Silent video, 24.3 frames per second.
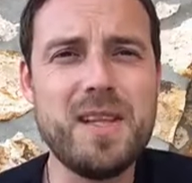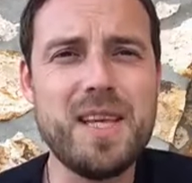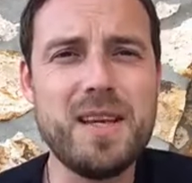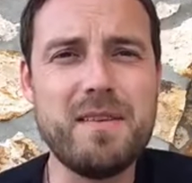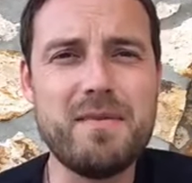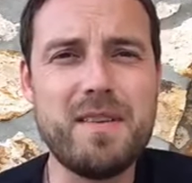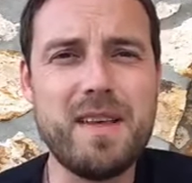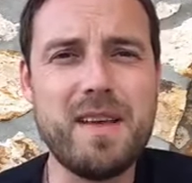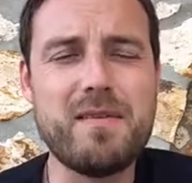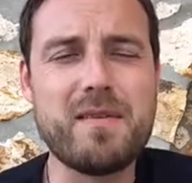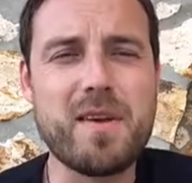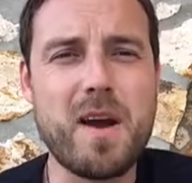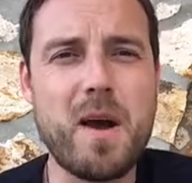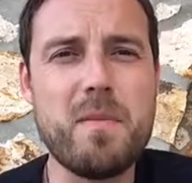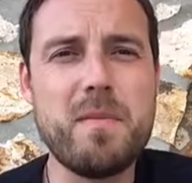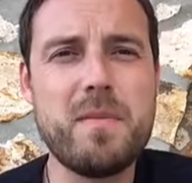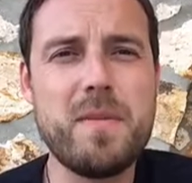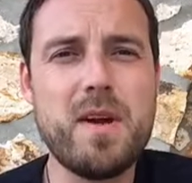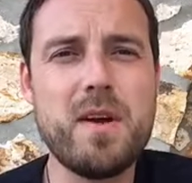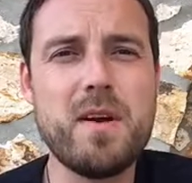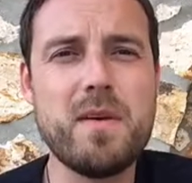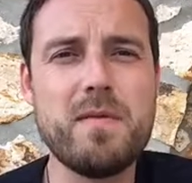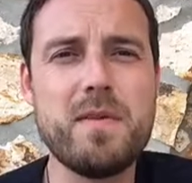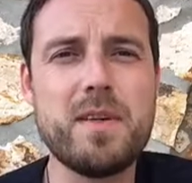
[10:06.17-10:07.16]
They've, they've come
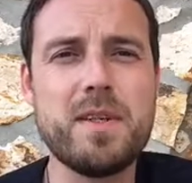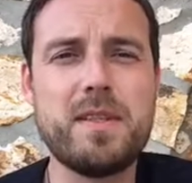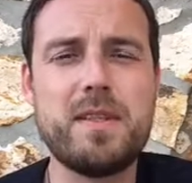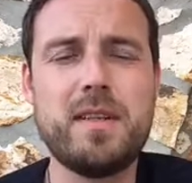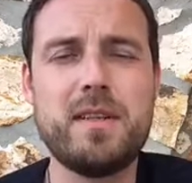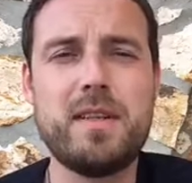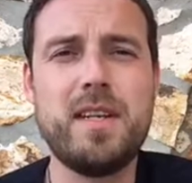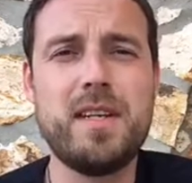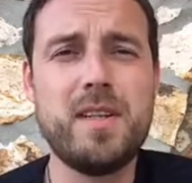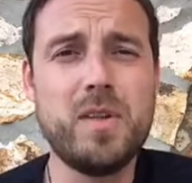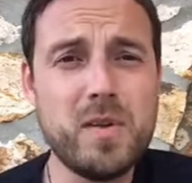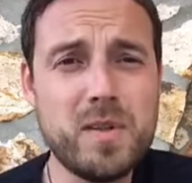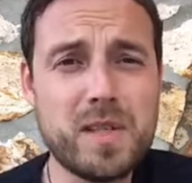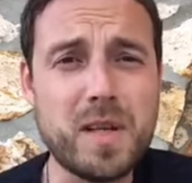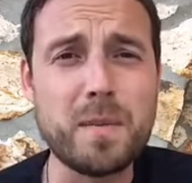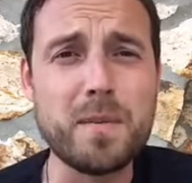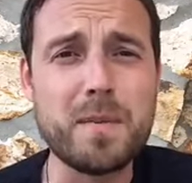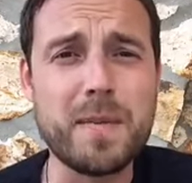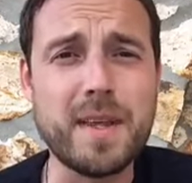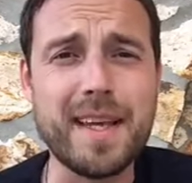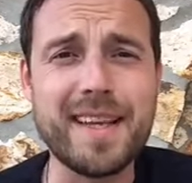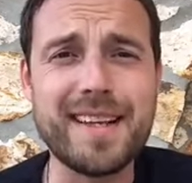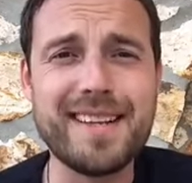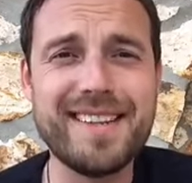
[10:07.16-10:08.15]
here for, to do
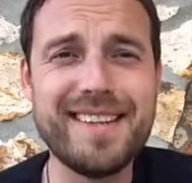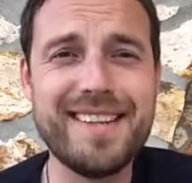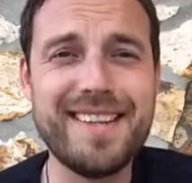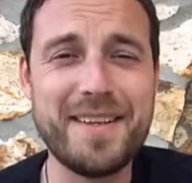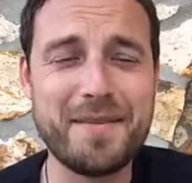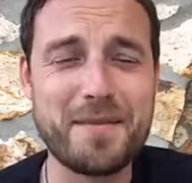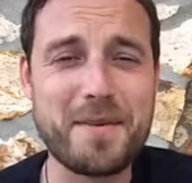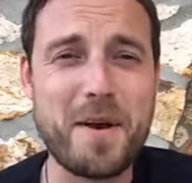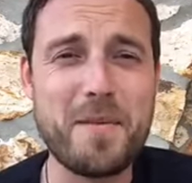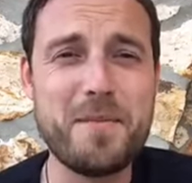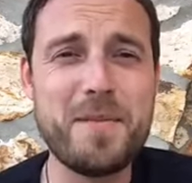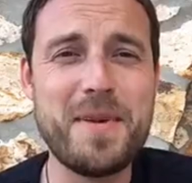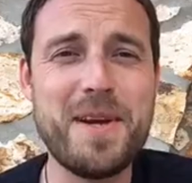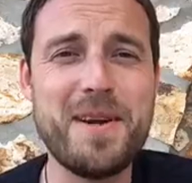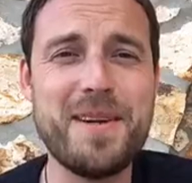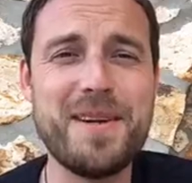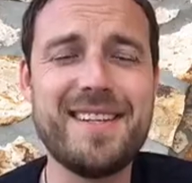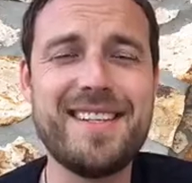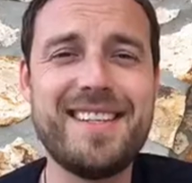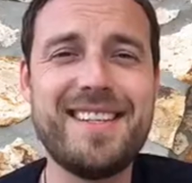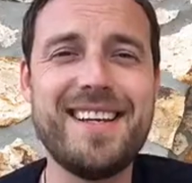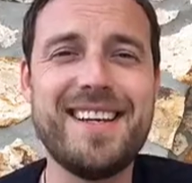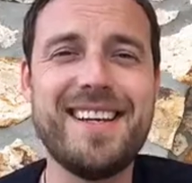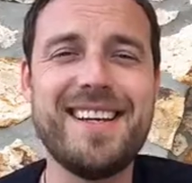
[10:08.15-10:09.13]
something. They've come here
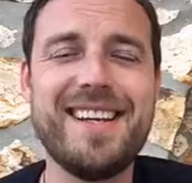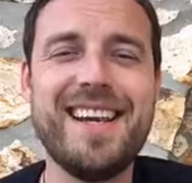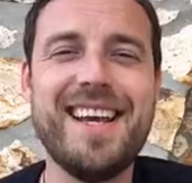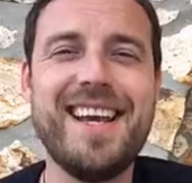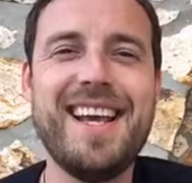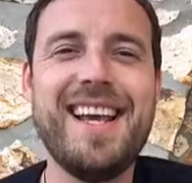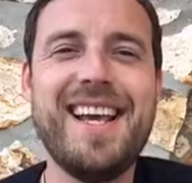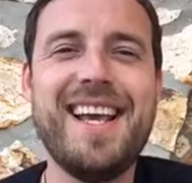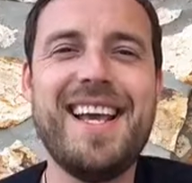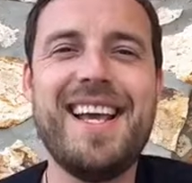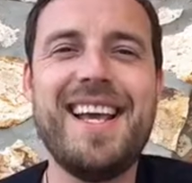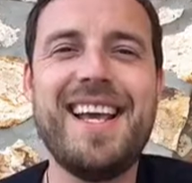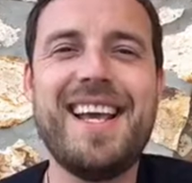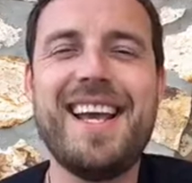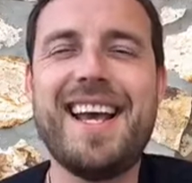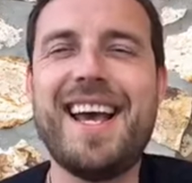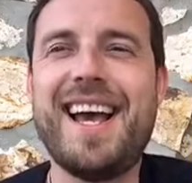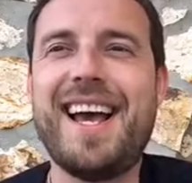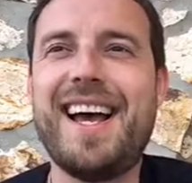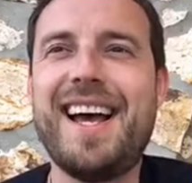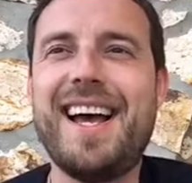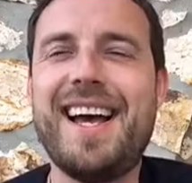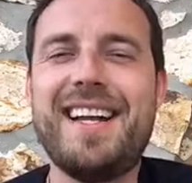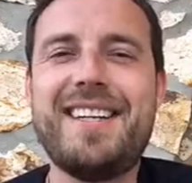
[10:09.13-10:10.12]
to
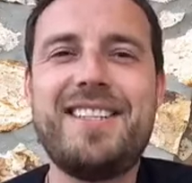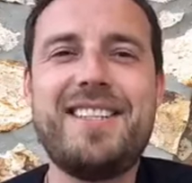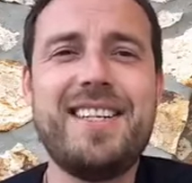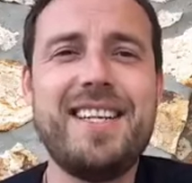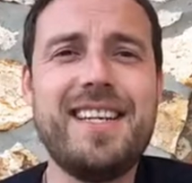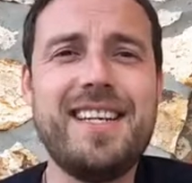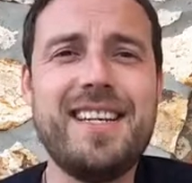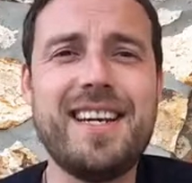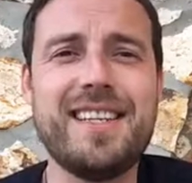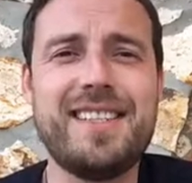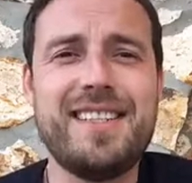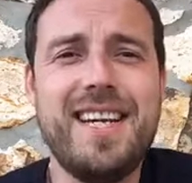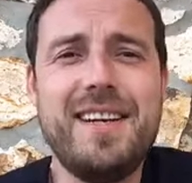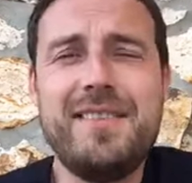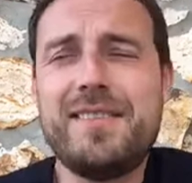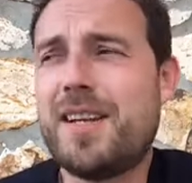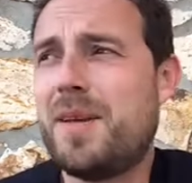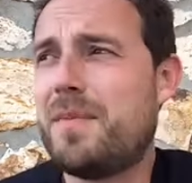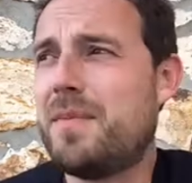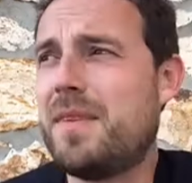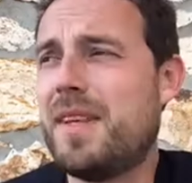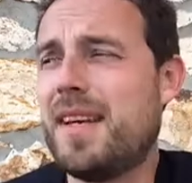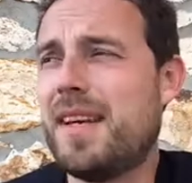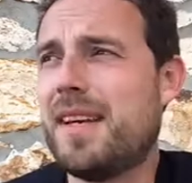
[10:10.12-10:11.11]
uh, achieve, achieve,
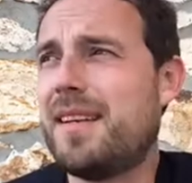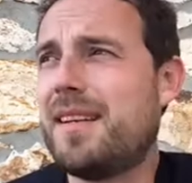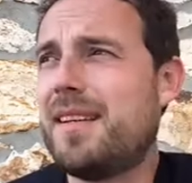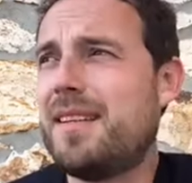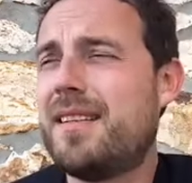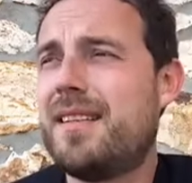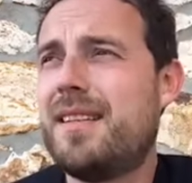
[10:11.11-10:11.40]
something.